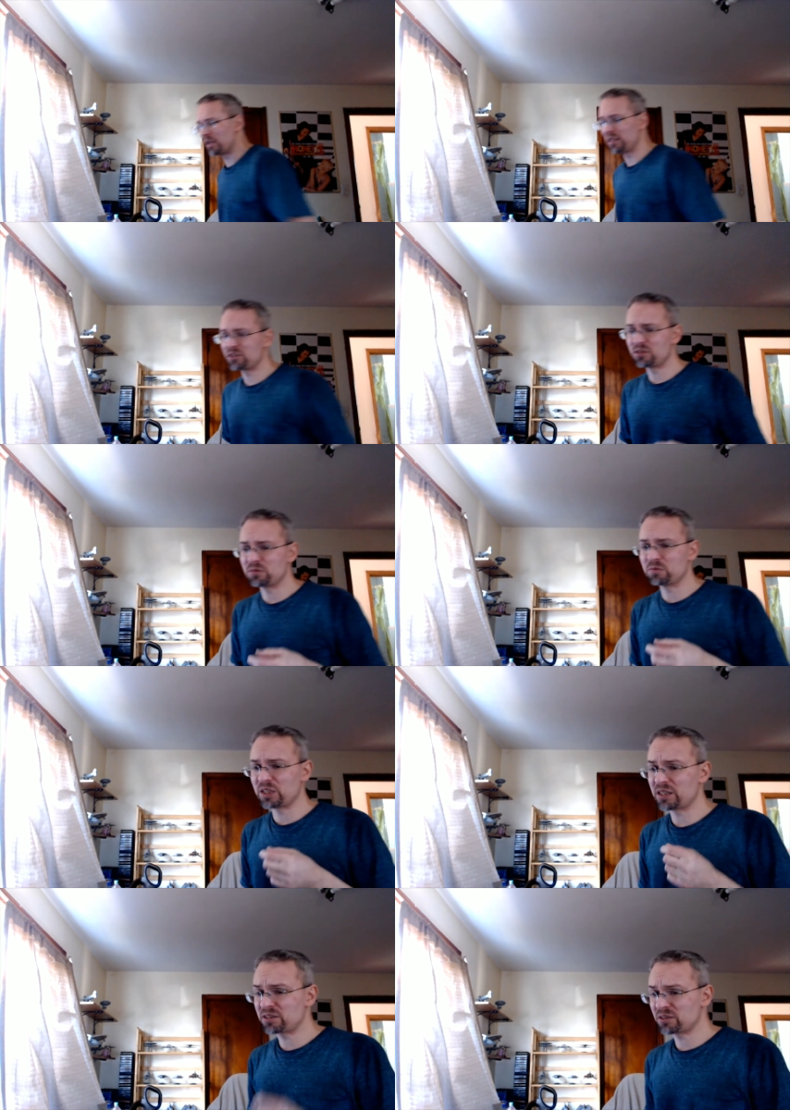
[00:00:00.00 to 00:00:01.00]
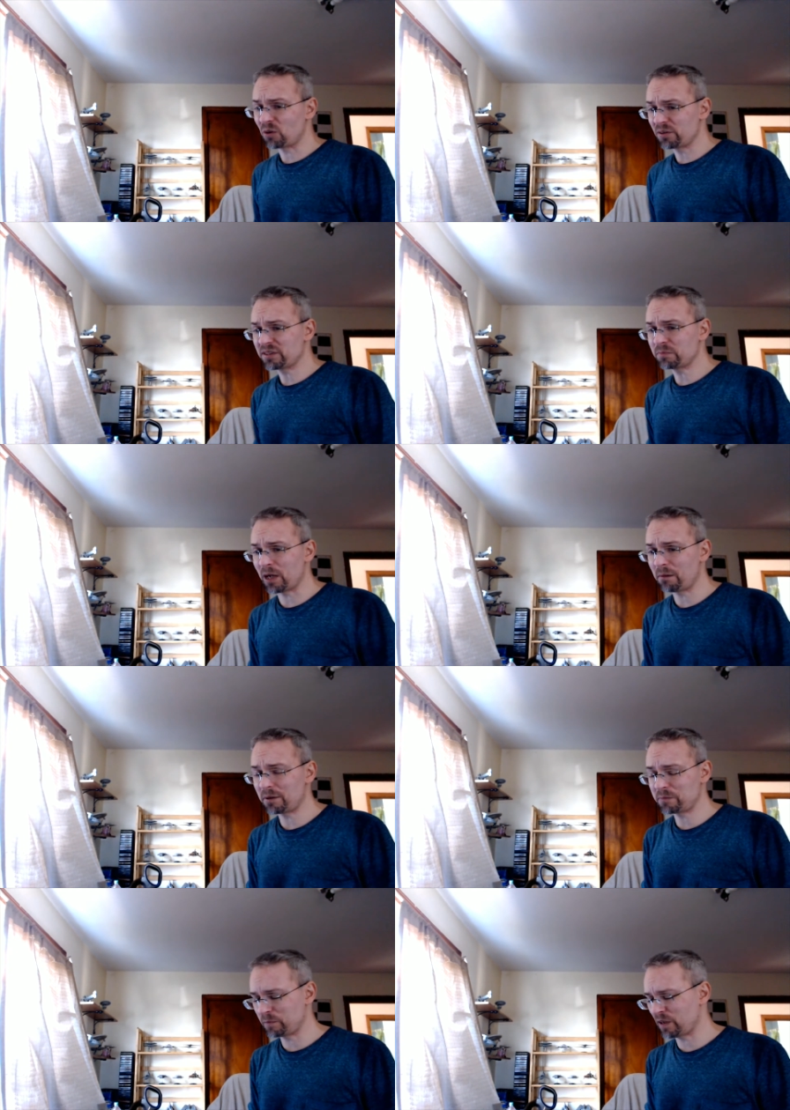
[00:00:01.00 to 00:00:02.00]
you, when I saw this pop
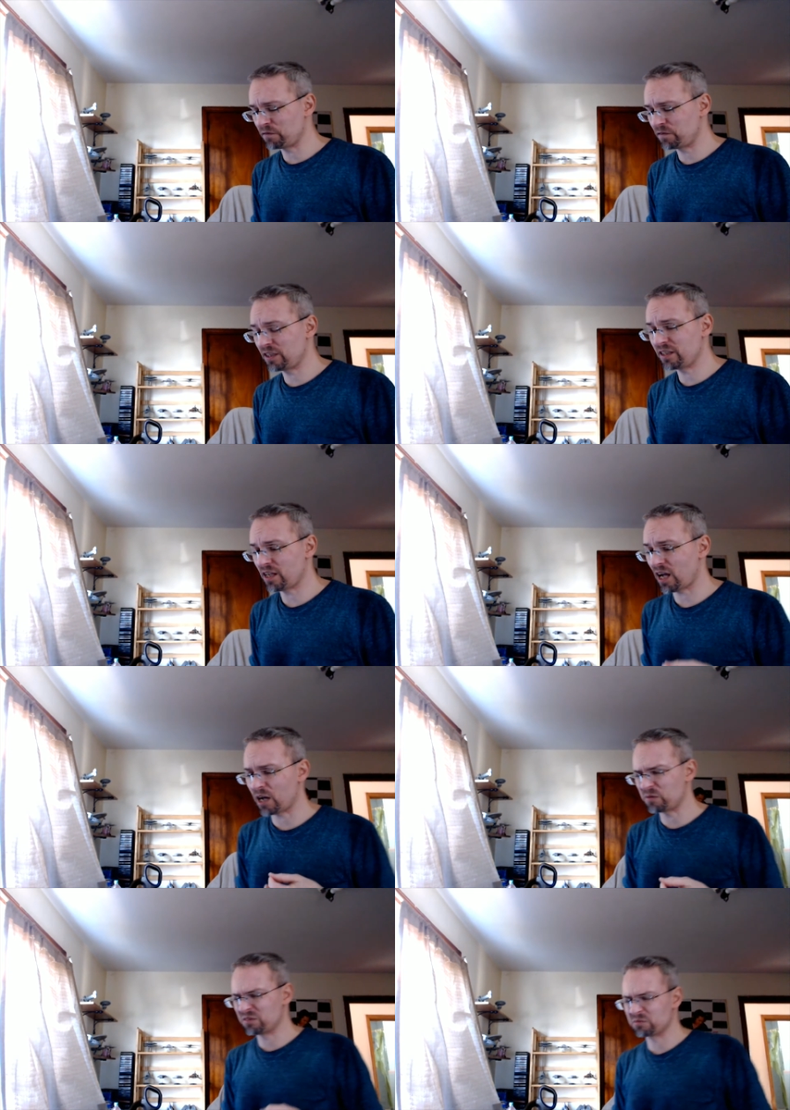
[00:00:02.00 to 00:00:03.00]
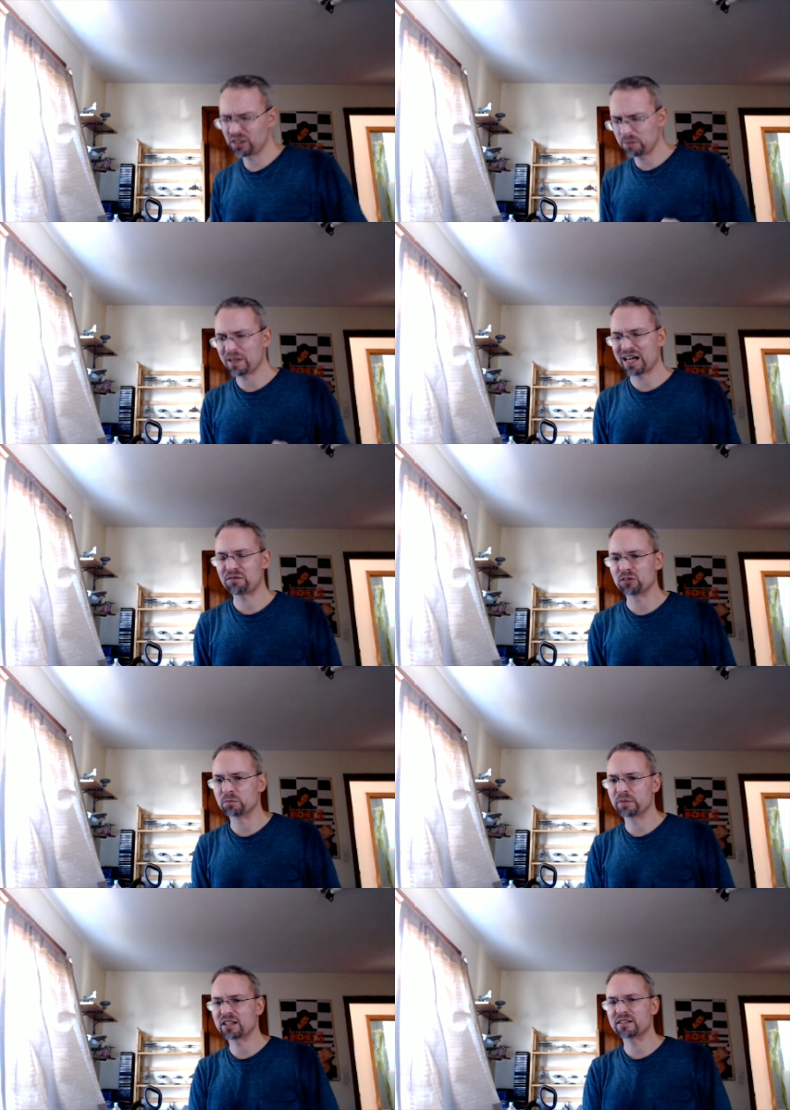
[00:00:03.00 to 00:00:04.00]
up in my feed, I was really baffled
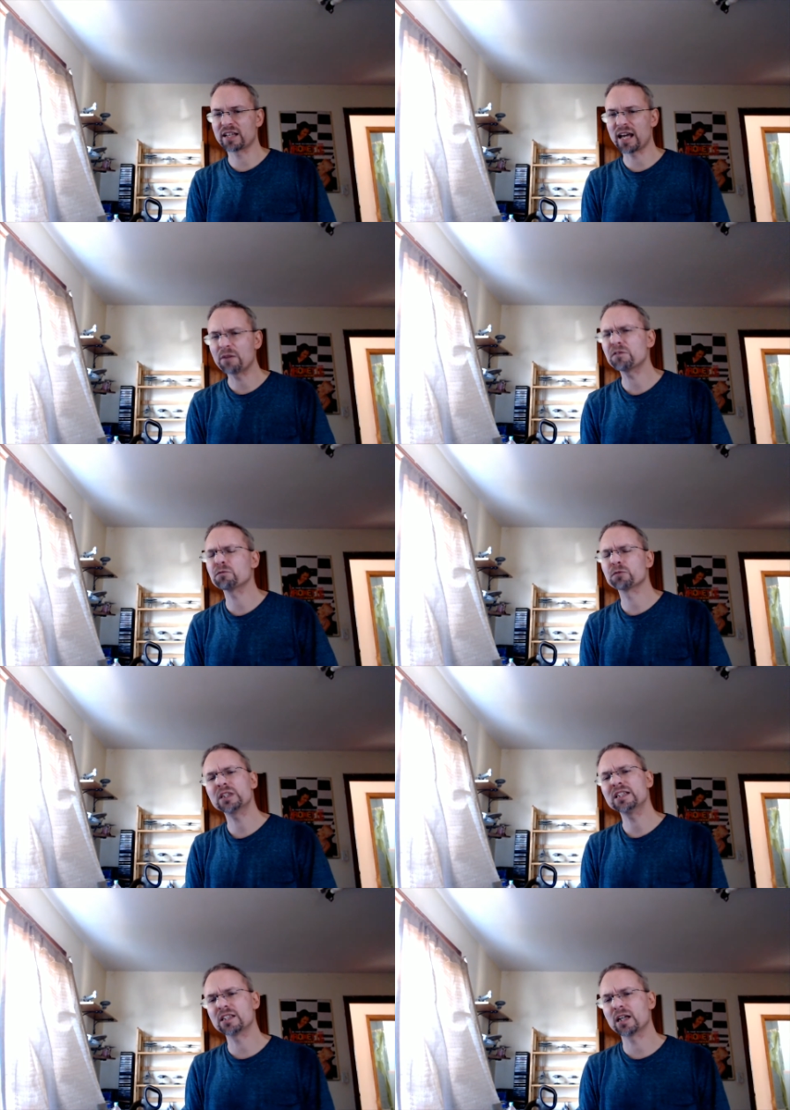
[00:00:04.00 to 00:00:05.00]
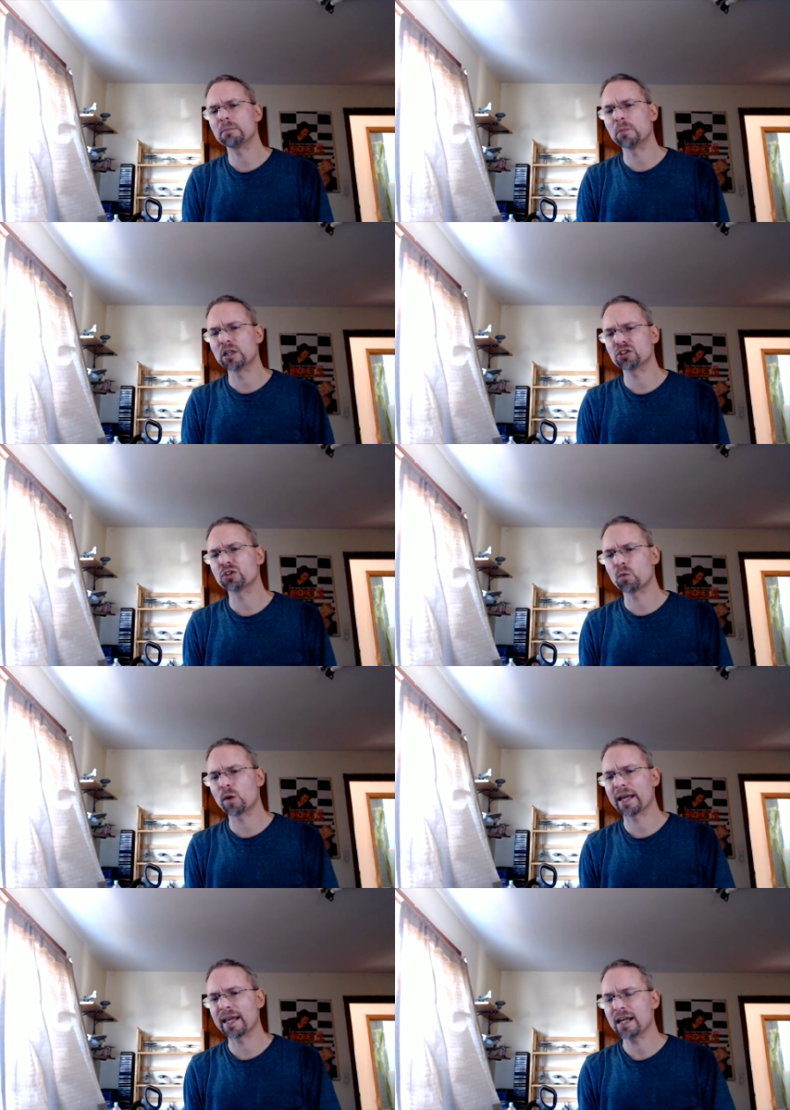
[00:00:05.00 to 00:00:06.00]
because they haven't really done much in the
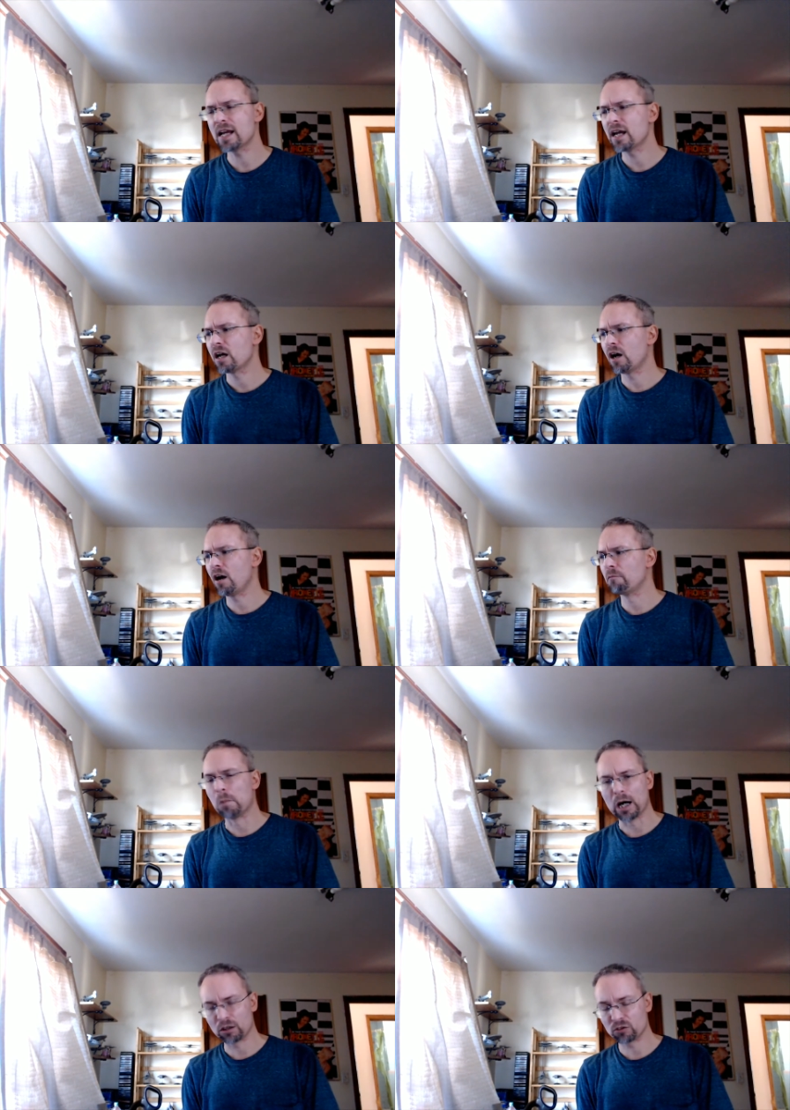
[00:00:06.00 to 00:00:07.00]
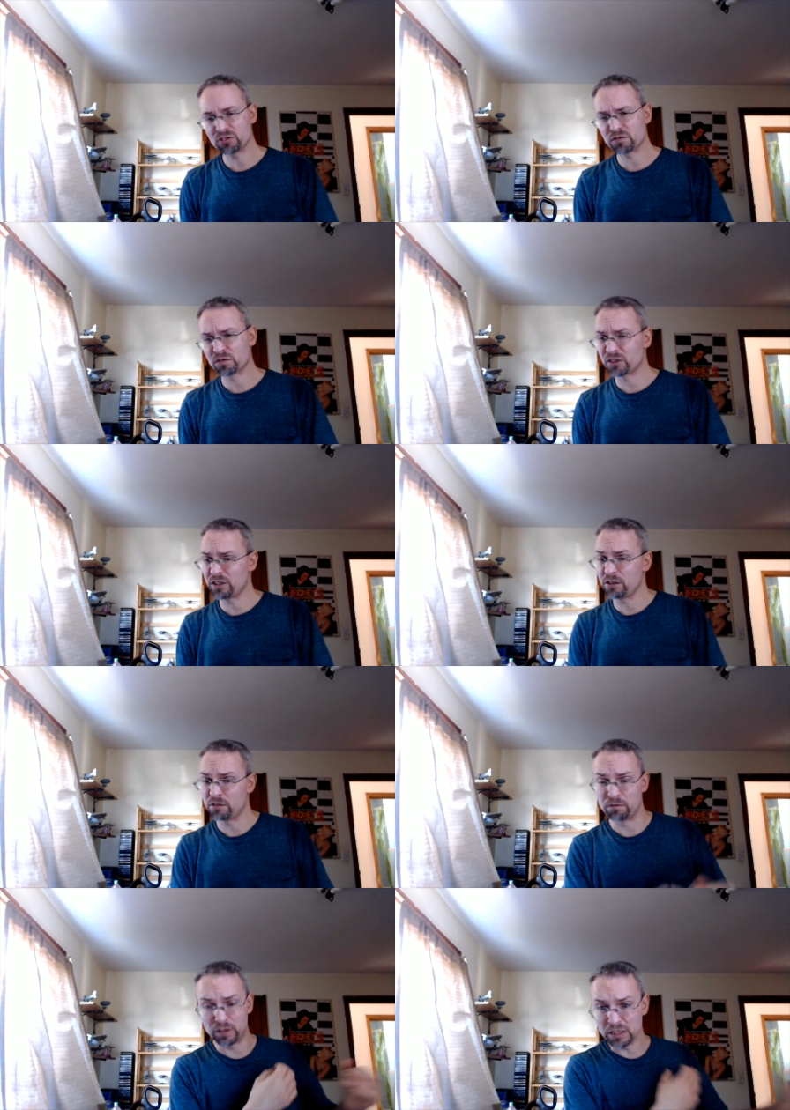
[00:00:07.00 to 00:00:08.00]
way of models for the
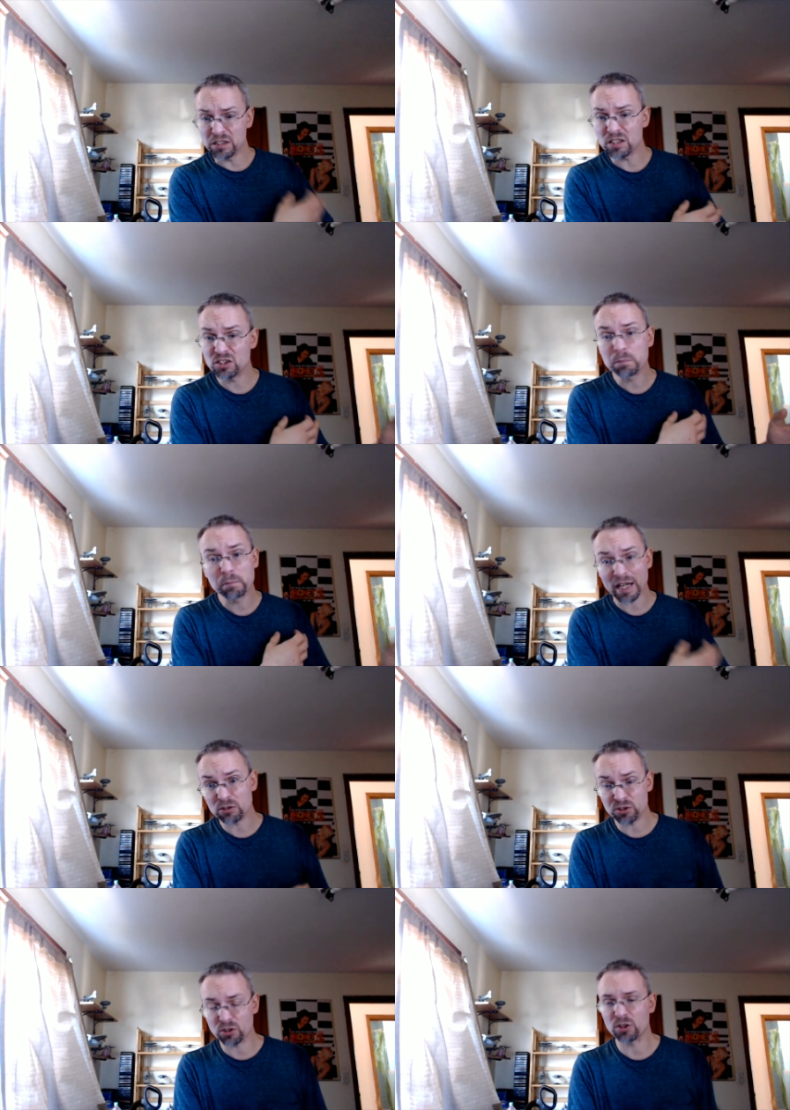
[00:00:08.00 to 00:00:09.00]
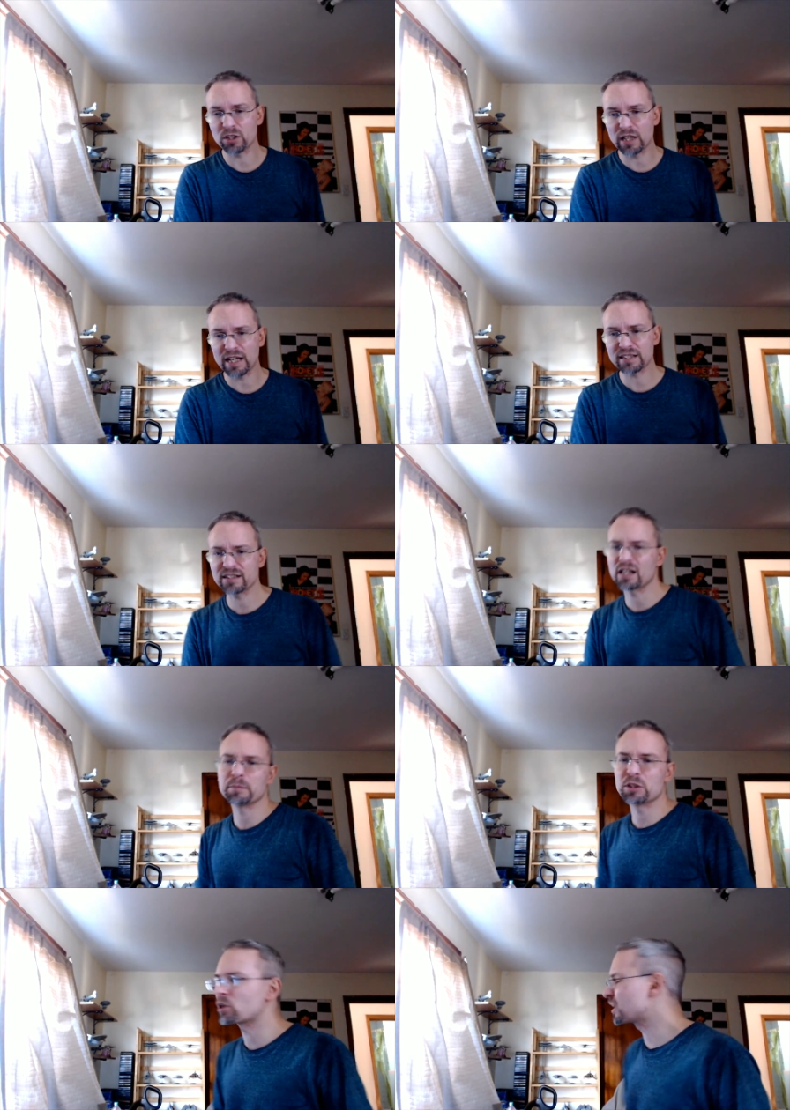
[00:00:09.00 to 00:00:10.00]
vintage Battlestar Galactica. I mean, you got